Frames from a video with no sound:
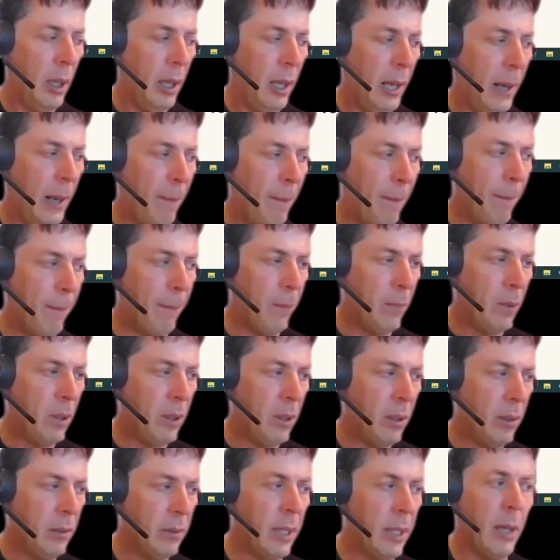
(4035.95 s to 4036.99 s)

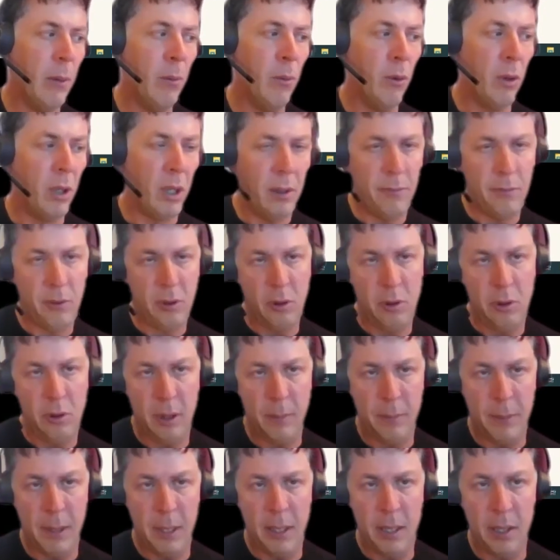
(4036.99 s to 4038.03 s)
That will give you
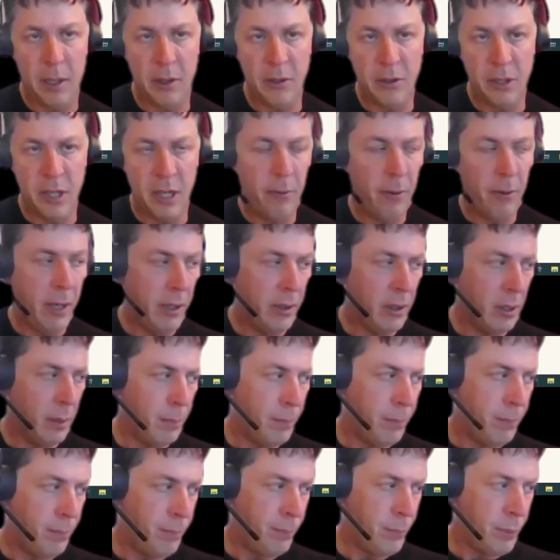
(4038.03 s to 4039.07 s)
the ability to generate the